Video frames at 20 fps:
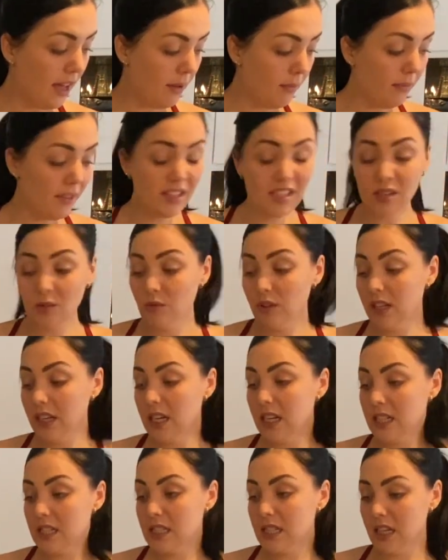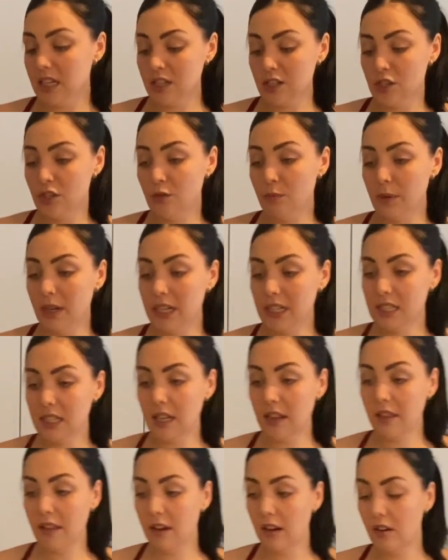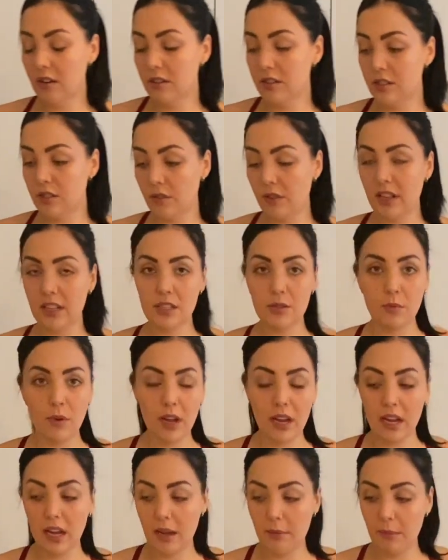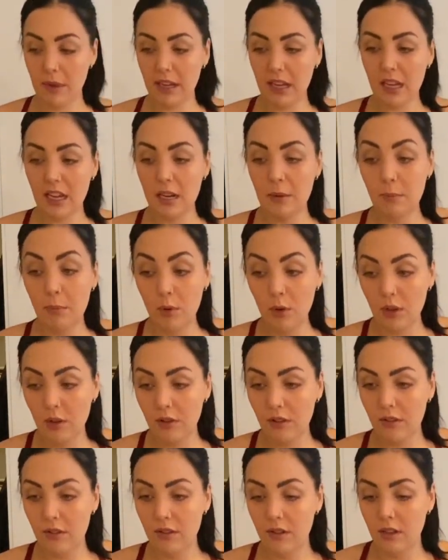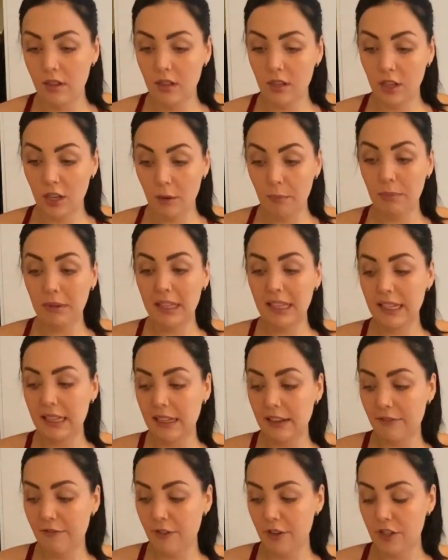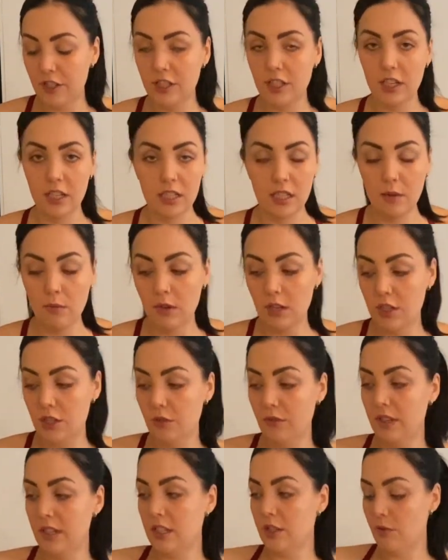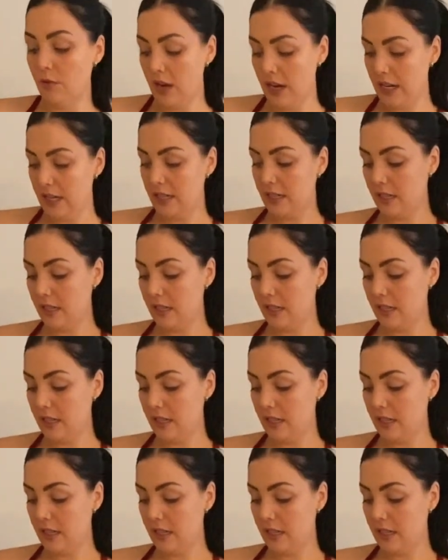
This only needs like 2 minutes in there, so that's why I'm making it boil completely first, because I want to do this right.